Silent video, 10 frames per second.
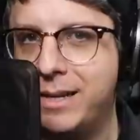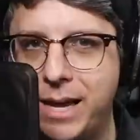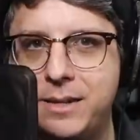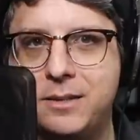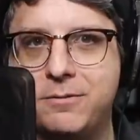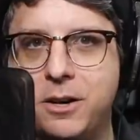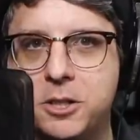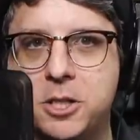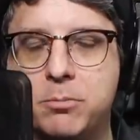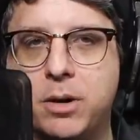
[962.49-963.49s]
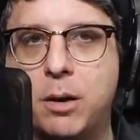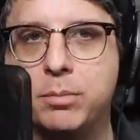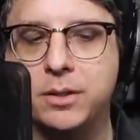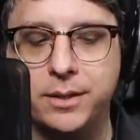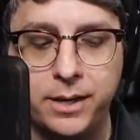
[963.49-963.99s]
get it to function
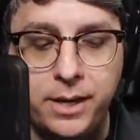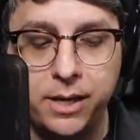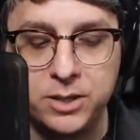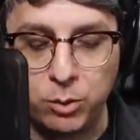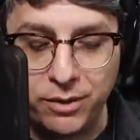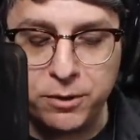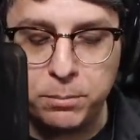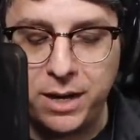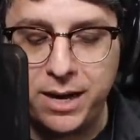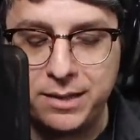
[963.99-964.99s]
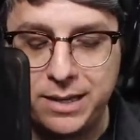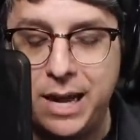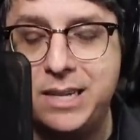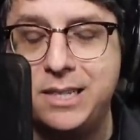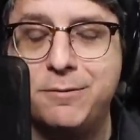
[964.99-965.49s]
properly. So if you're buying the
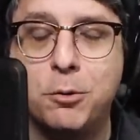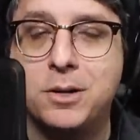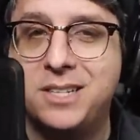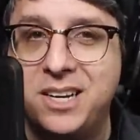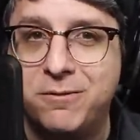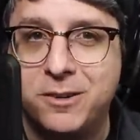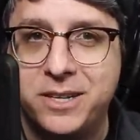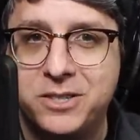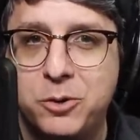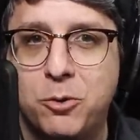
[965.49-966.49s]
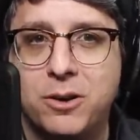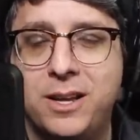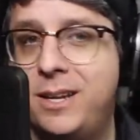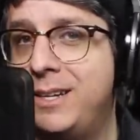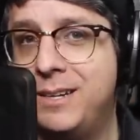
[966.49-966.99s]
ID14 for Discord,
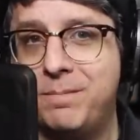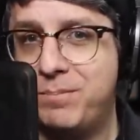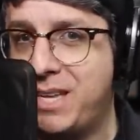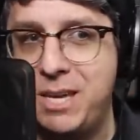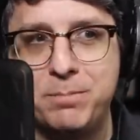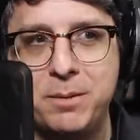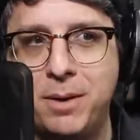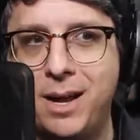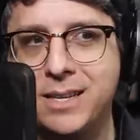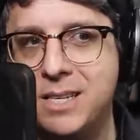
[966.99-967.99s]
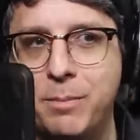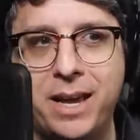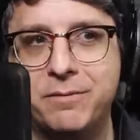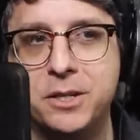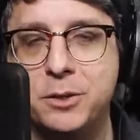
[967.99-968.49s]
keep in mind you may
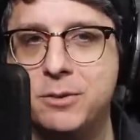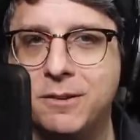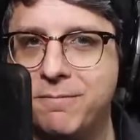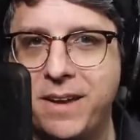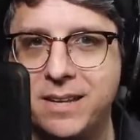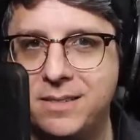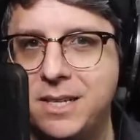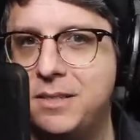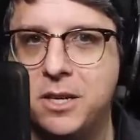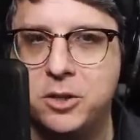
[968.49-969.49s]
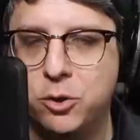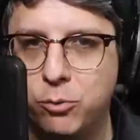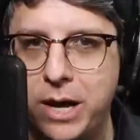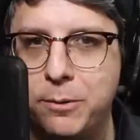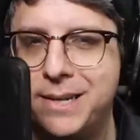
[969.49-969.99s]
have to do some fancy digital
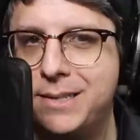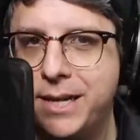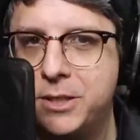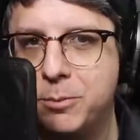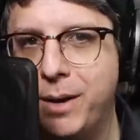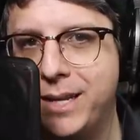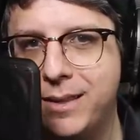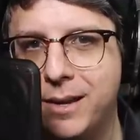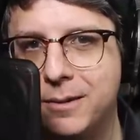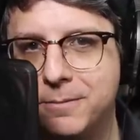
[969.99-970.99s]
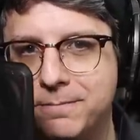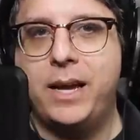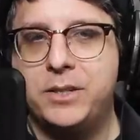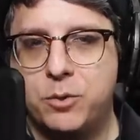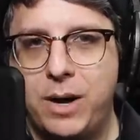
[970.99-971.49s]
routing to get your mic there.
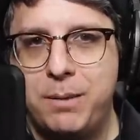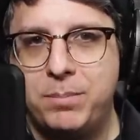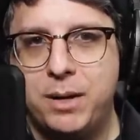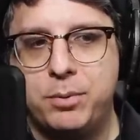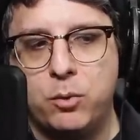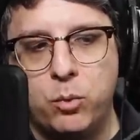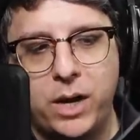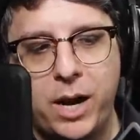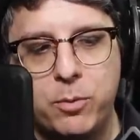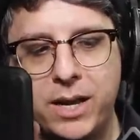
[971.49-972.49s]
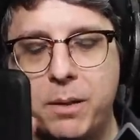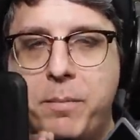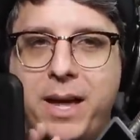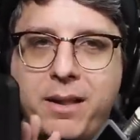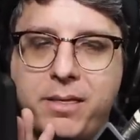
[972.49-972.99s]
And to wrap up, would I
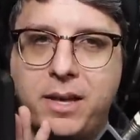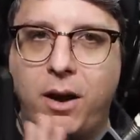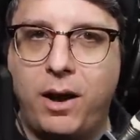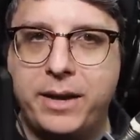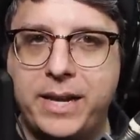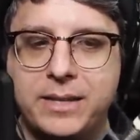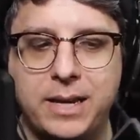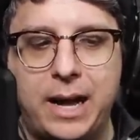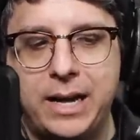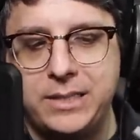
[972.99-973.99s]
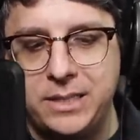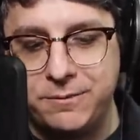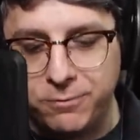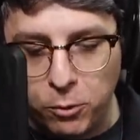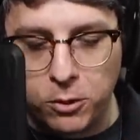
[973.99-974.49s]
recommend the Audient
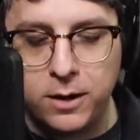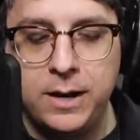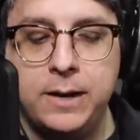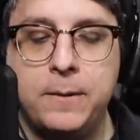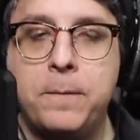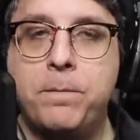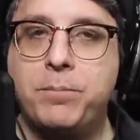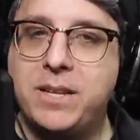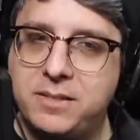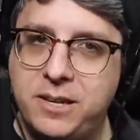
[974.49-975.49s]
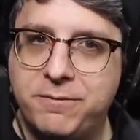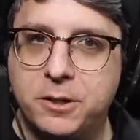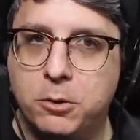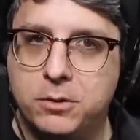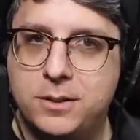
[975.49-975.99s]
ID4? That's
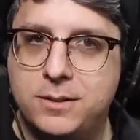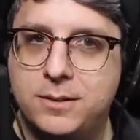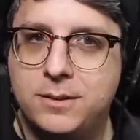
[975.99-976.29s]
difficult.